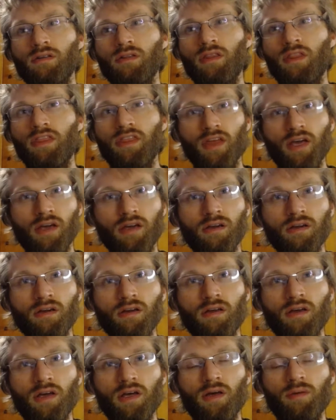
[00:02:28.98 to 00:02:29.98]
thing,
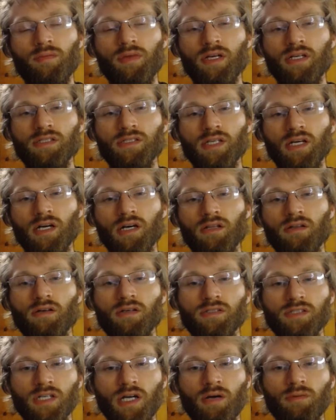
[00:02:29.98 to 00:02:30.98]
because a
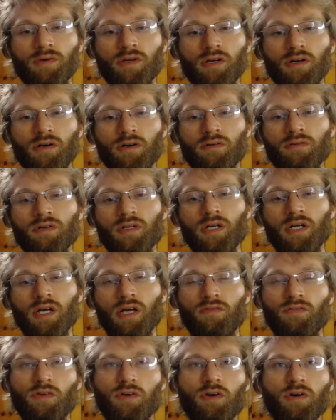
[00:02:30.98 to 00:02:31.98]
long time ago,
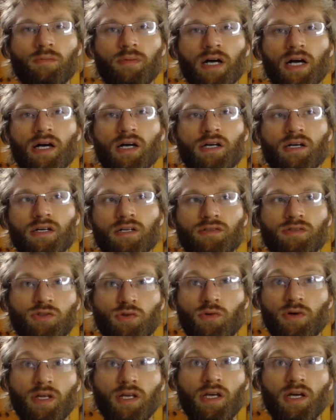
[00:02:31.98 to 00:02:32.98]
if you go back
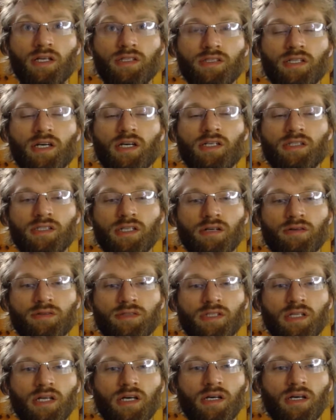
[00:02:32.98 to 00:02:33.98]
28 days, I
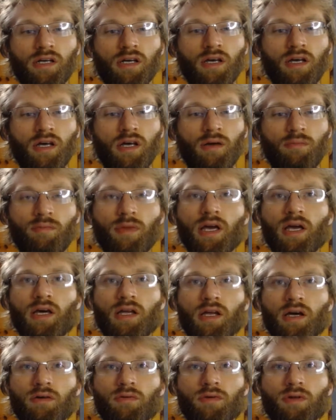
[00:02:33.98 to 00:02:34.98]
was like,
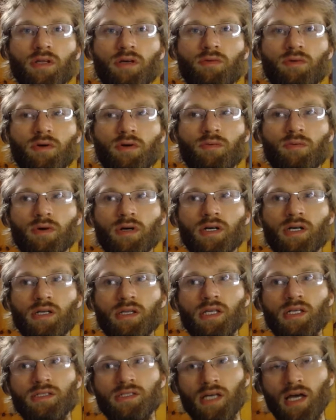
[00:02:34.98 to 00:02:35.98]
man, I really want to work on
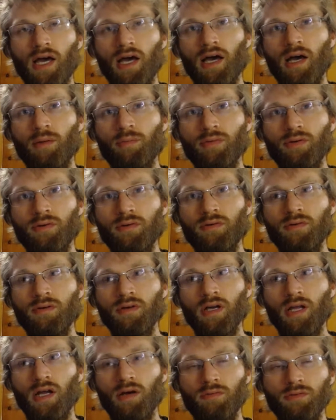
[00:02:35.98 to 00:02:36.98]
this app,
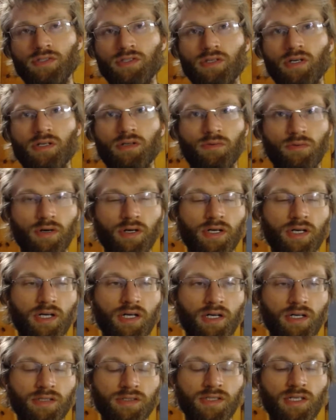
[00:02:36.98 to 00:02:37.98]
and I was trying to work on
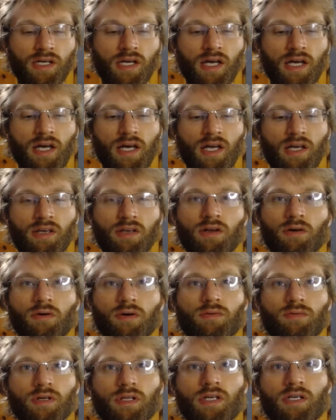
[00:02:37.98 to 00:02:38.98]
it, and I was like, you know
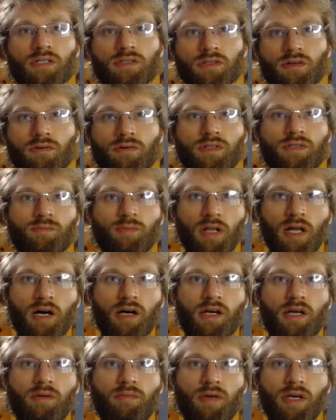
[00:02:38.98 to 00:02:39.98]
what really is always
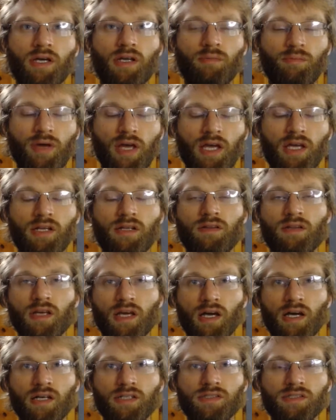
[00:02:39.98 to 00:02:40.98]
blocking me and a pain in
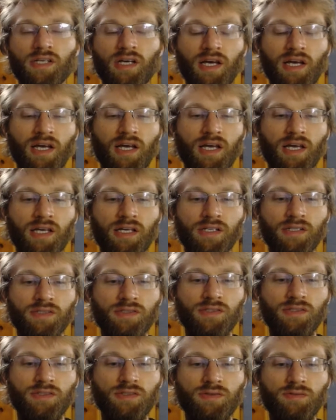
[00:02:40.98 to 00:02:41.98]
the ass
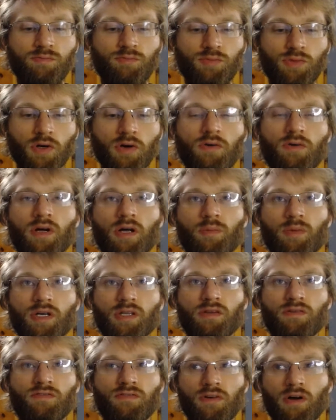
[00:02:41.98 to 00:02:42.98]
is
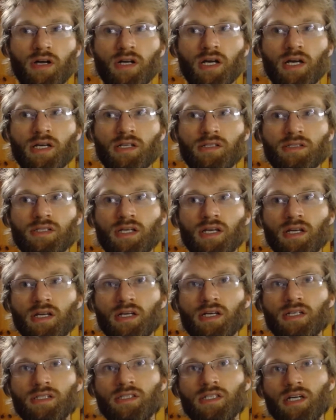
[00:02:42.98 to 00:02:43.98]
programming the front end,
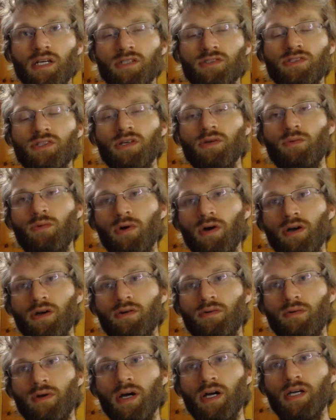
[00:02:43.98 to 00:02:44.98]
getting it to actually work
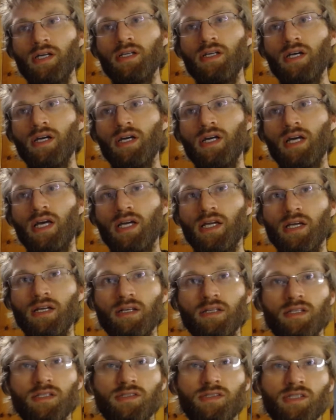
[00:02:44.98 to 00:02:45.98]
right, and
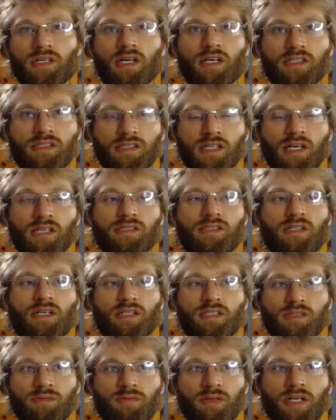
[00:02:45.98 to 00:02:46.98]
getting the CSS to
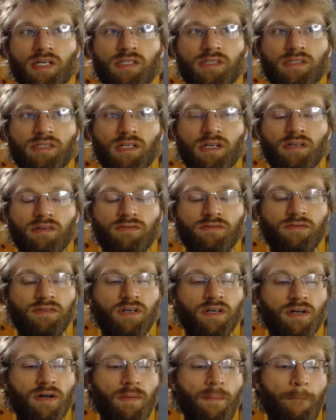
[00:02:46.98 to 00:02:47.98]
display stuff.
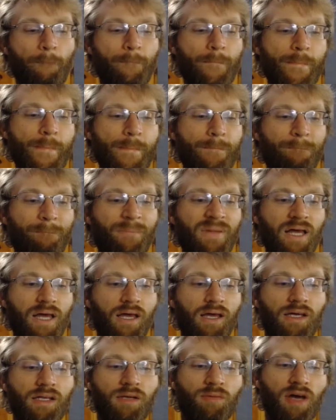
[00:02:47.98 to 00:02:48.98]

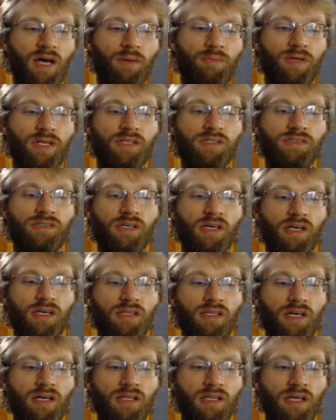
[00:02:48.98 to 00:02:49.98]
And I'm happy to say
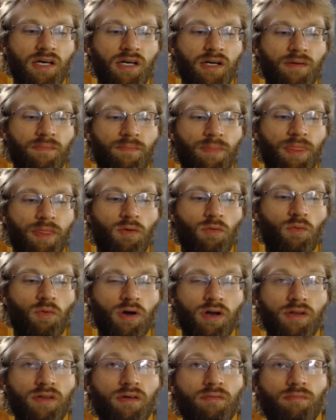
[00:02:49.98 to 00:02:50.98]
that, like,
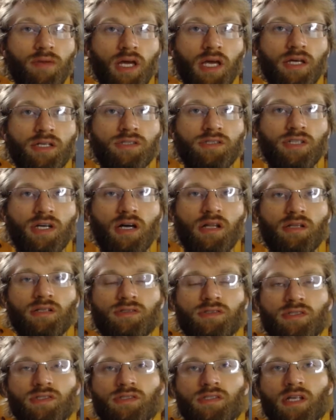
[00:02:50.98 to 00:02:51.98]
one of the main
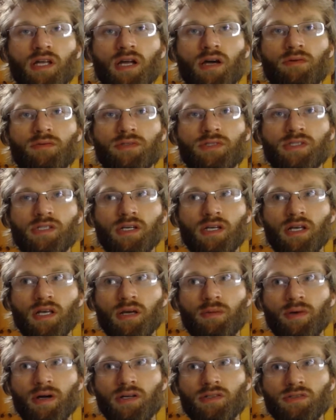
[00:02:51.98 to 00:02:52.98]
challenges that I was thinking
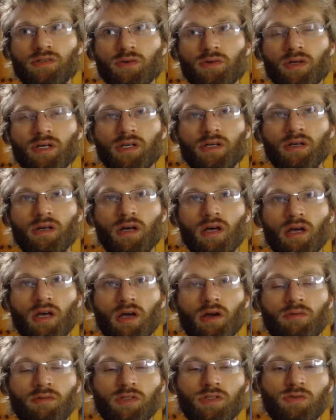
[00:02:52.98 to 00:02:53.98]
about doing,
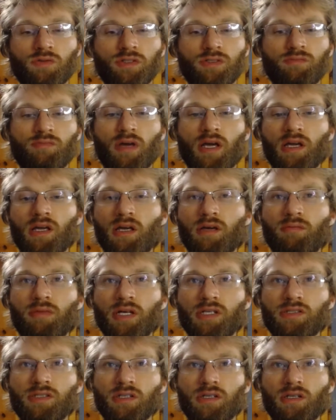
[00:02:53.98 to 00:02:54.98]
which was making
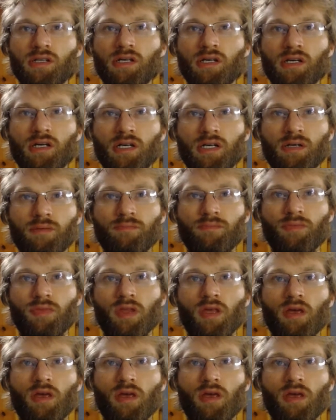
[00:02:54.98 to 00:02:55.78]
basically you